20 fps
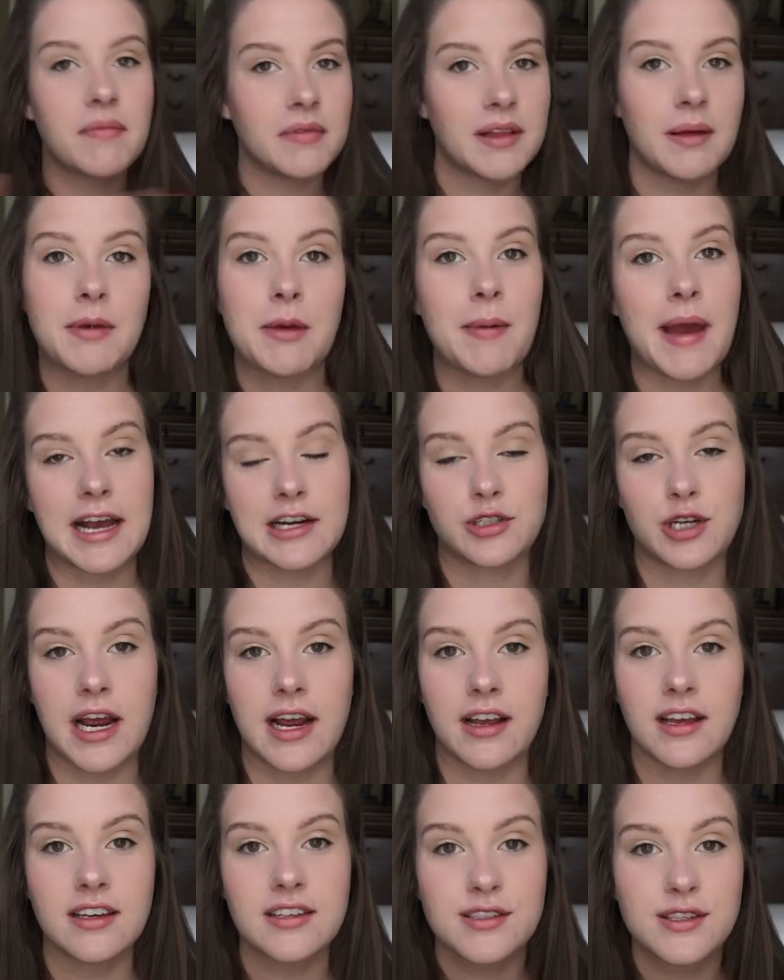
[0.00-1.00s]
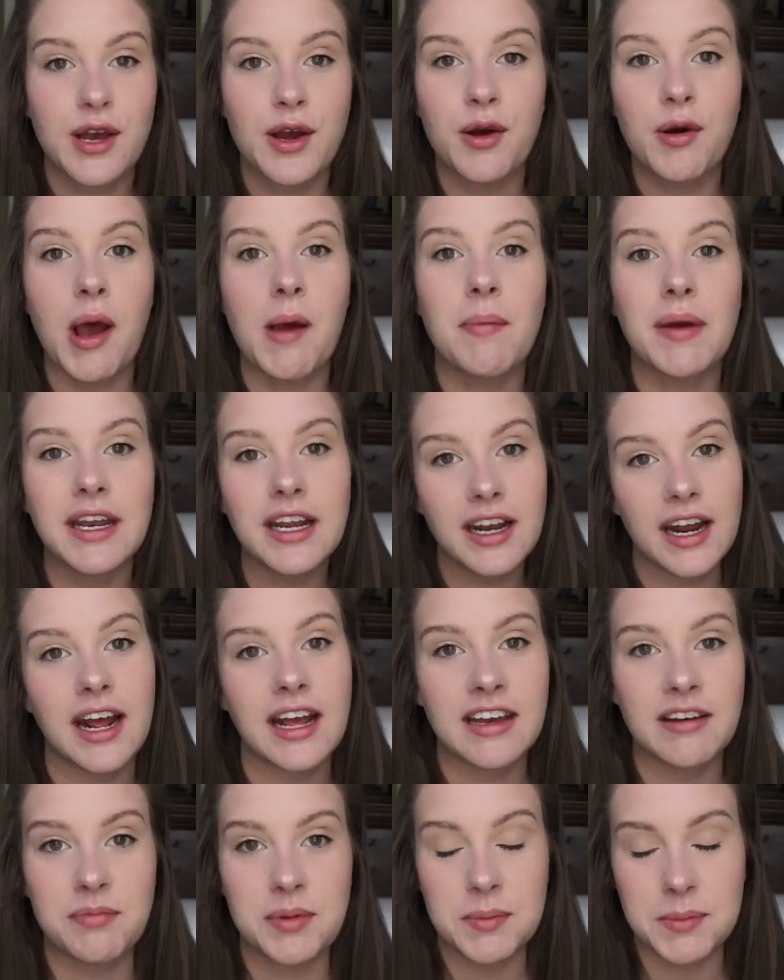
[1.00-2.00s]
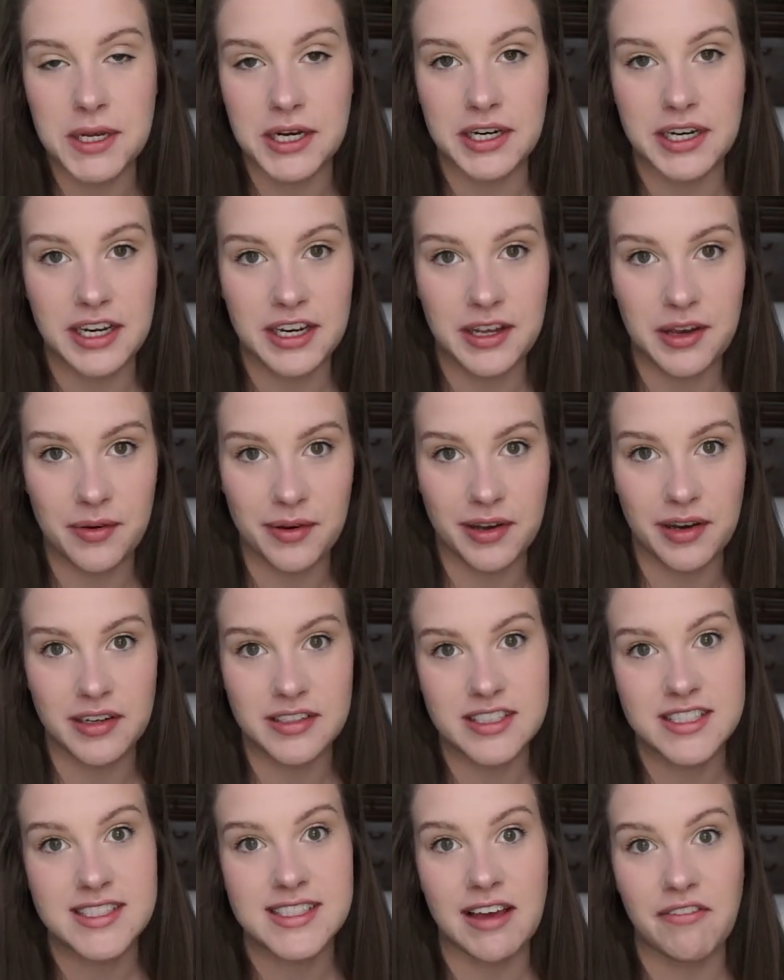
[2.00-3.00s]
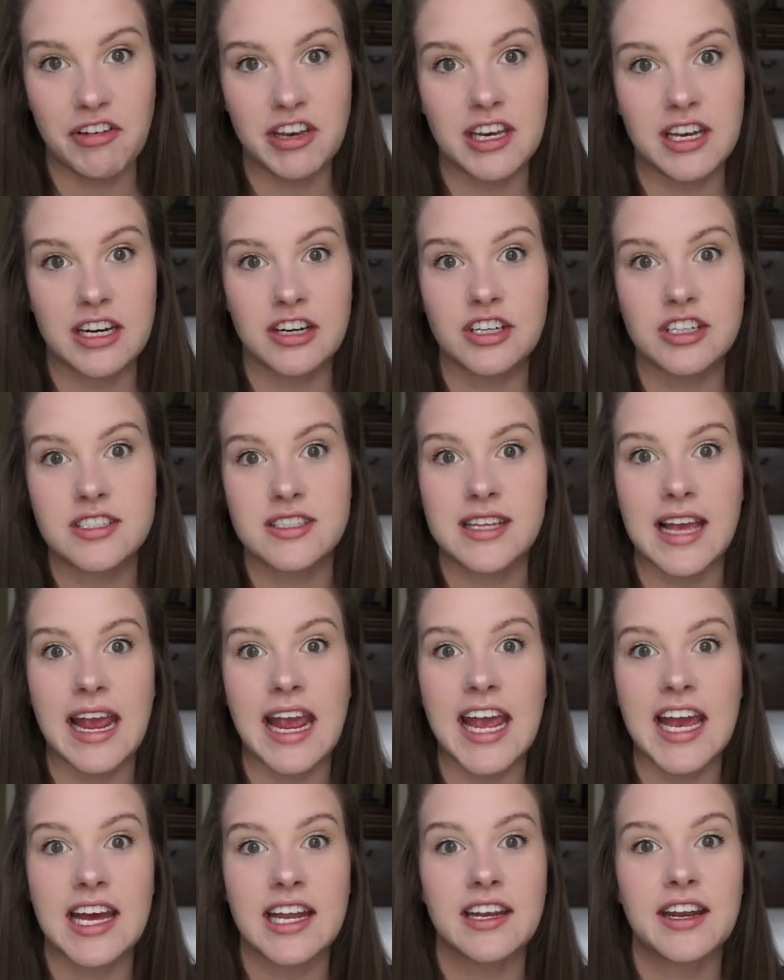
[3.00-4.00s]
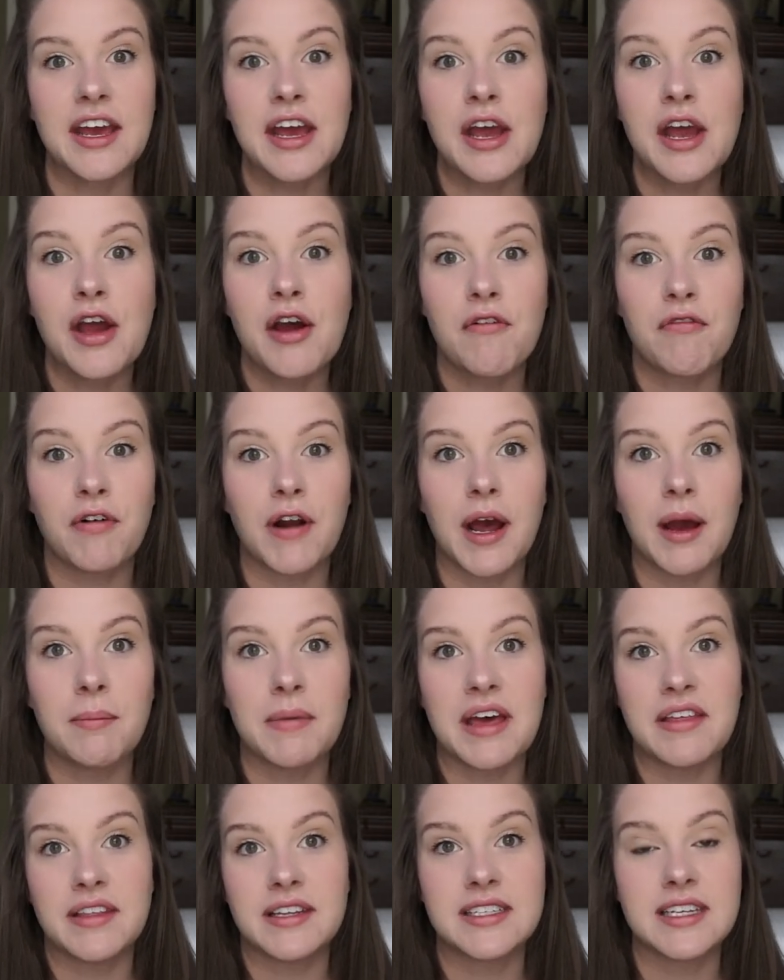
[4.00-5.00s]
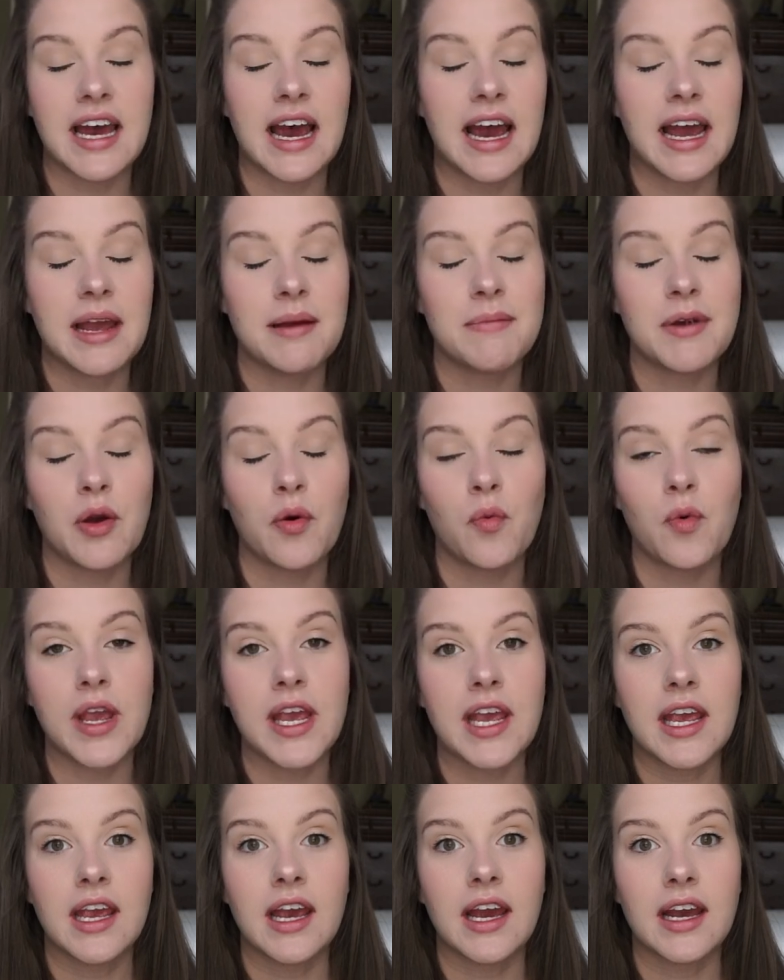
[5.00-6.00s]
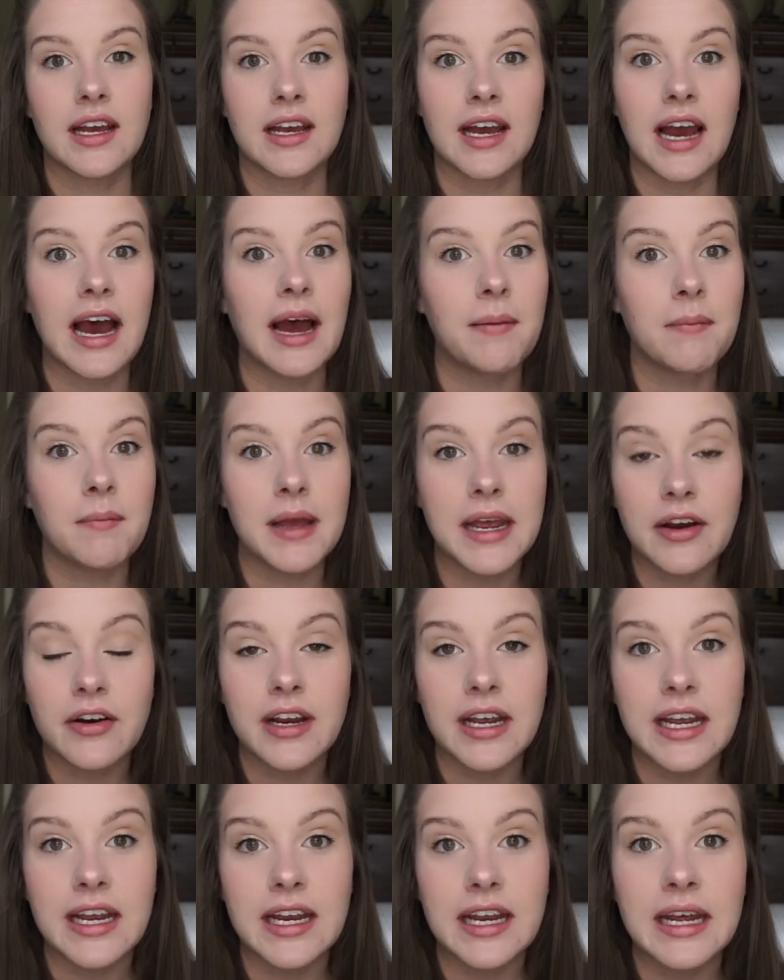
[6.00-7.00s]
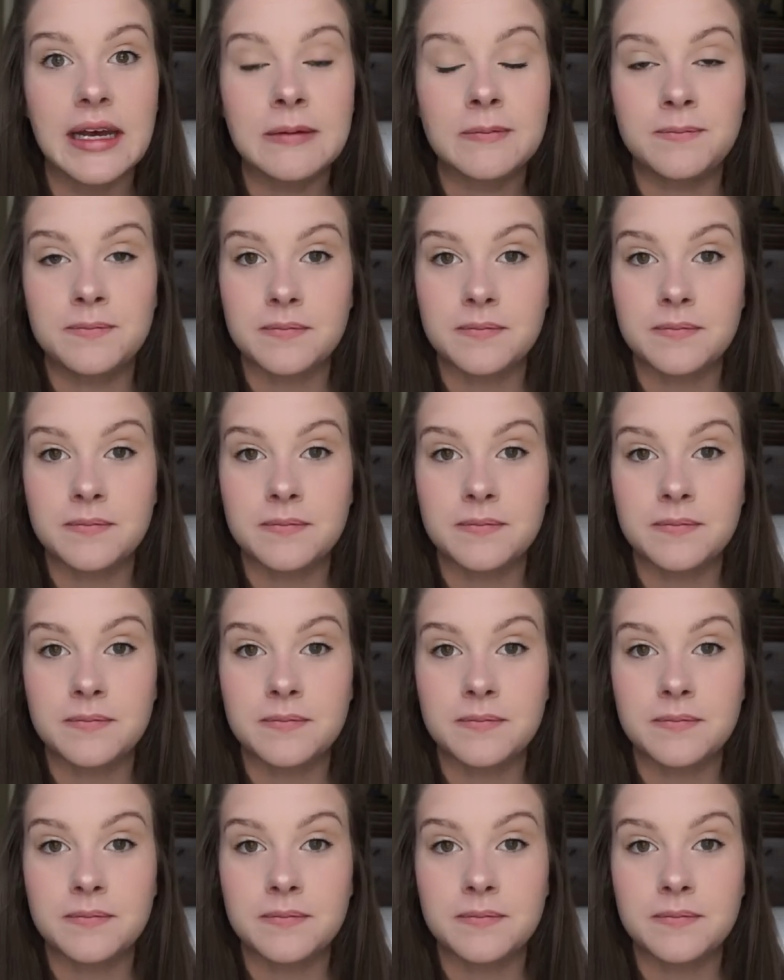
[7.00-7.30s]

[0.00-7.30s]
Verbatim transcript: let me backtrack. So Ben and I have been married going on seven years and from the time we got married,